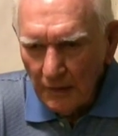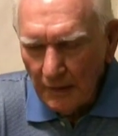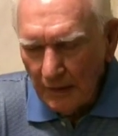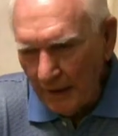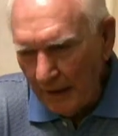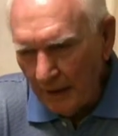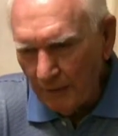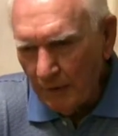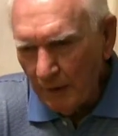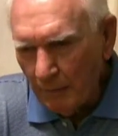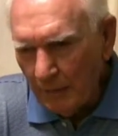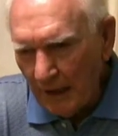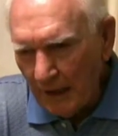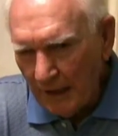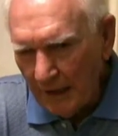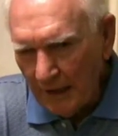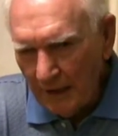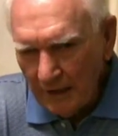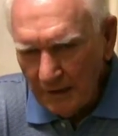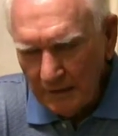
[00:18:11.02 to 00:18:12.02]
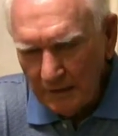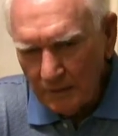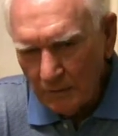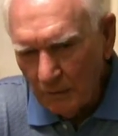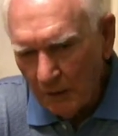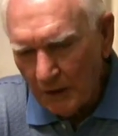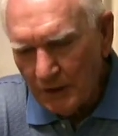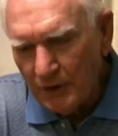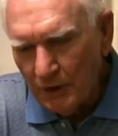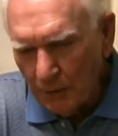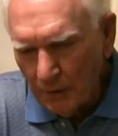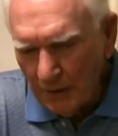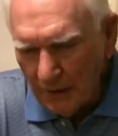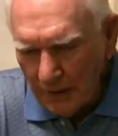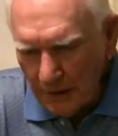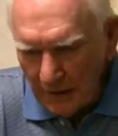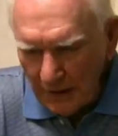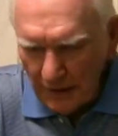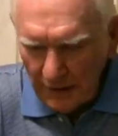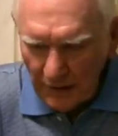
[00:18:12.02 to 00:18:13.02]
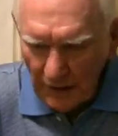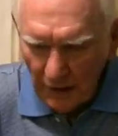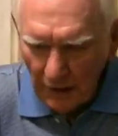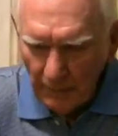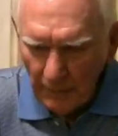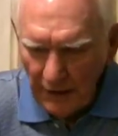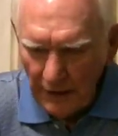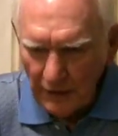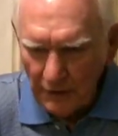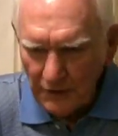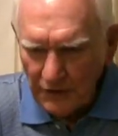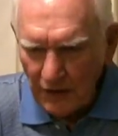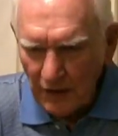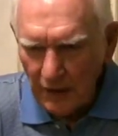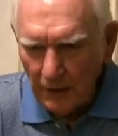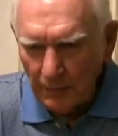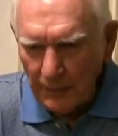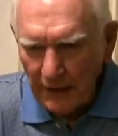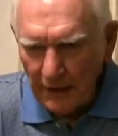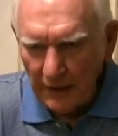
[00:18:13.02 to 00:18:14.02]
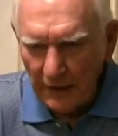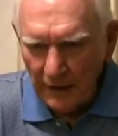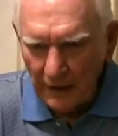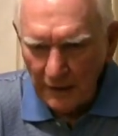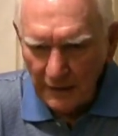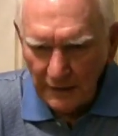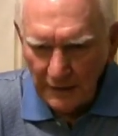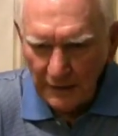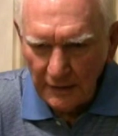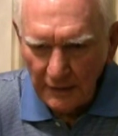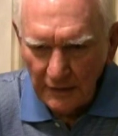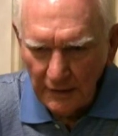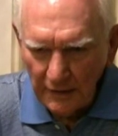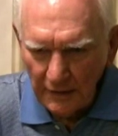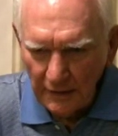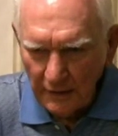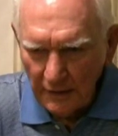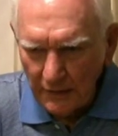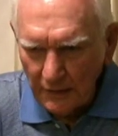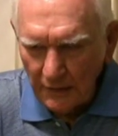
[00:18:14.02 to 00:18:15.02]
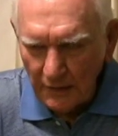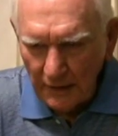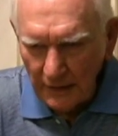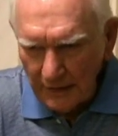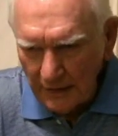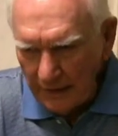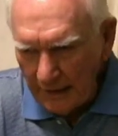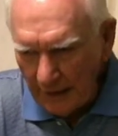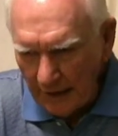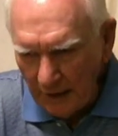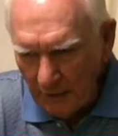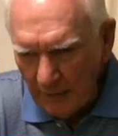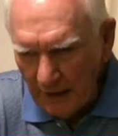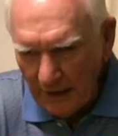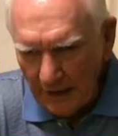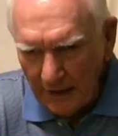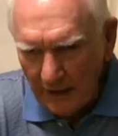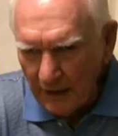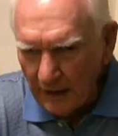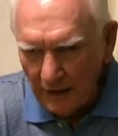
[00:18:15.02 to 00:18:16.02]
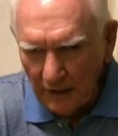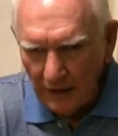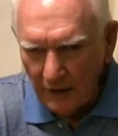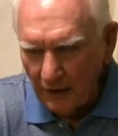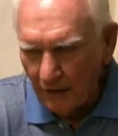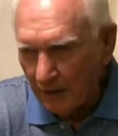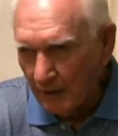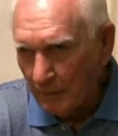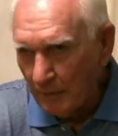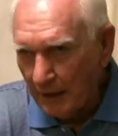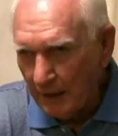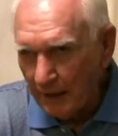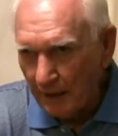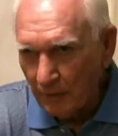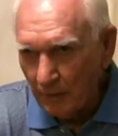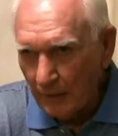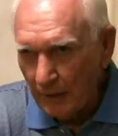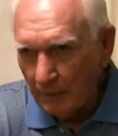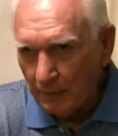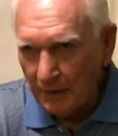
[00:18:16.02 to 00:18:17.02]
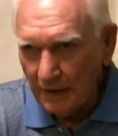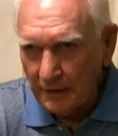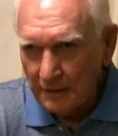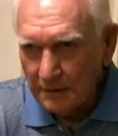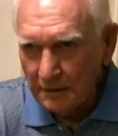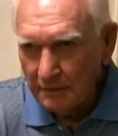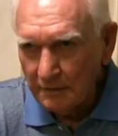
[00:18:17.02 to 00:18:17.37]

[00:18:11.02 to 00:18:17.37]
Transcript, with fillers: everybody, once you were in combat on Saipan, uh, anybody carrying an automatic weapon